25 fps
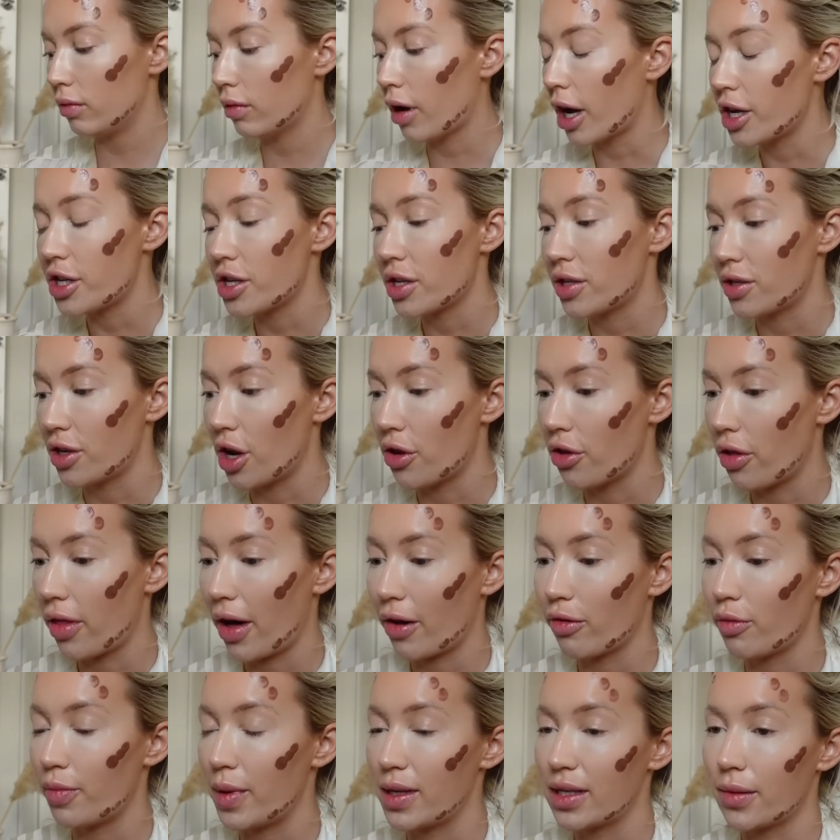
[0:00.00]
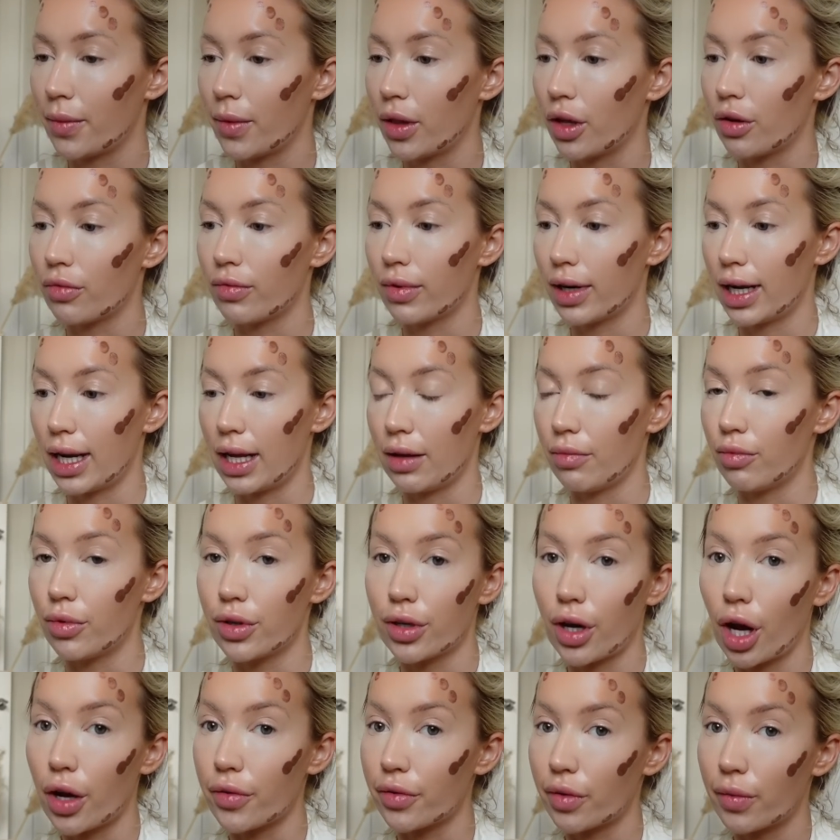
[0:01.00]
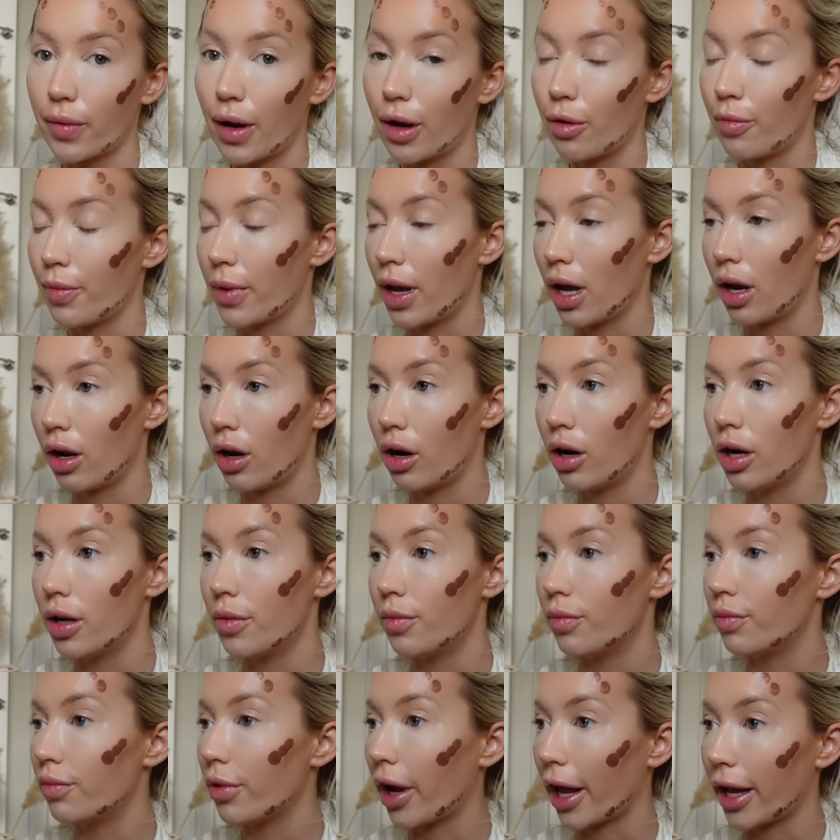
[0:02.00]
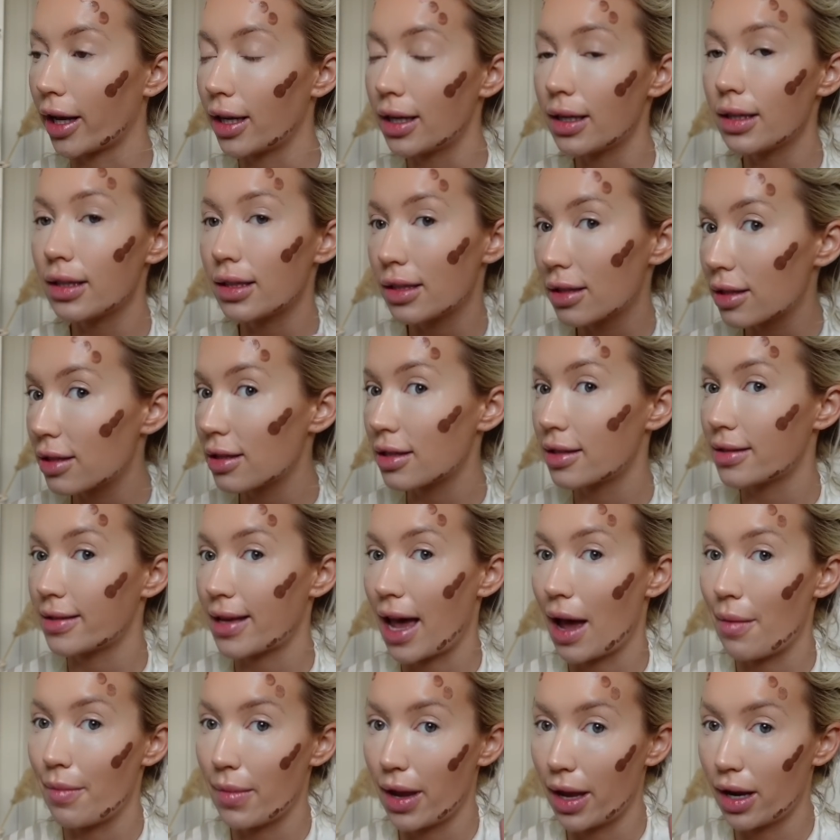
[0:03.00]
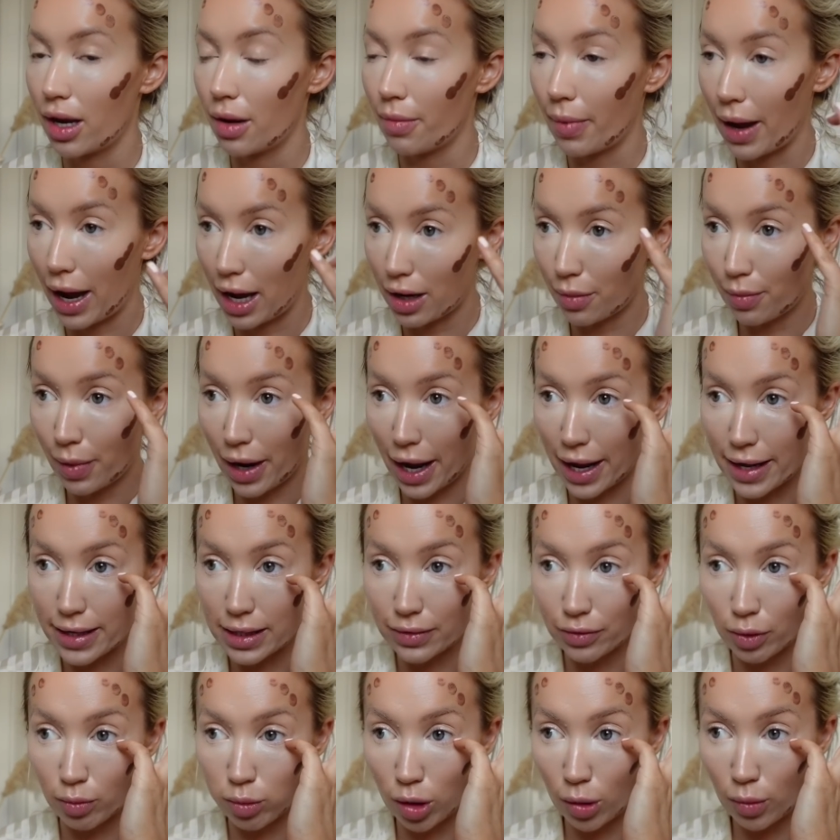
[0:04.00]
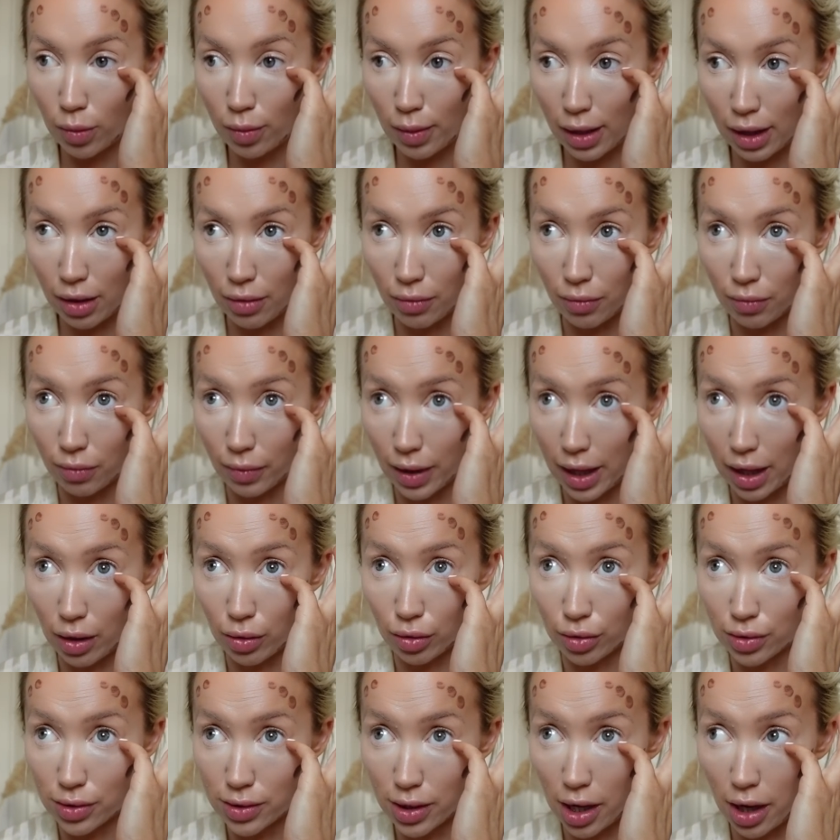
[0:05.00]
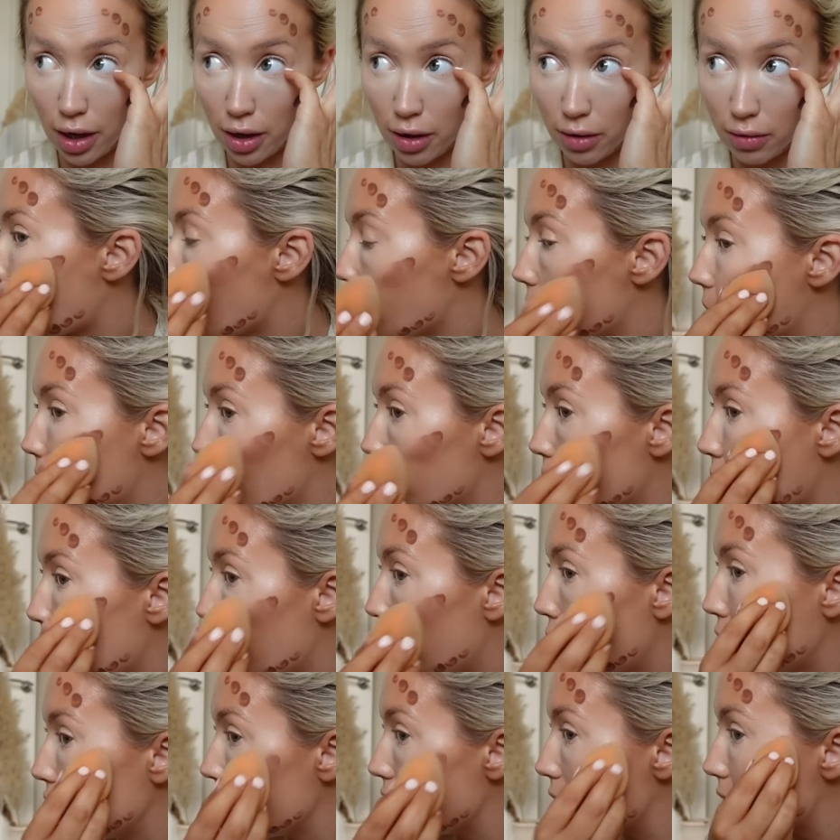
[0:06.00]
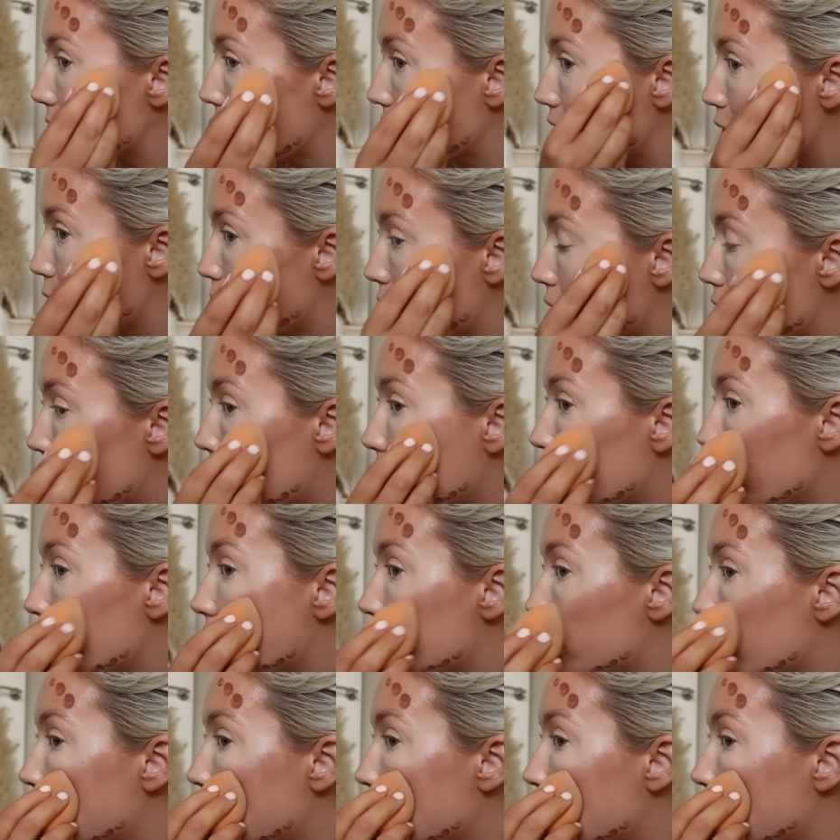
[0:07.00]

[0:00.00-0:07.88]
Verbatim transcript: And I just know that that would be something that really would overwhelm me a lot and like set me in a bad place for probably a week or so. So my point is, everybody grieves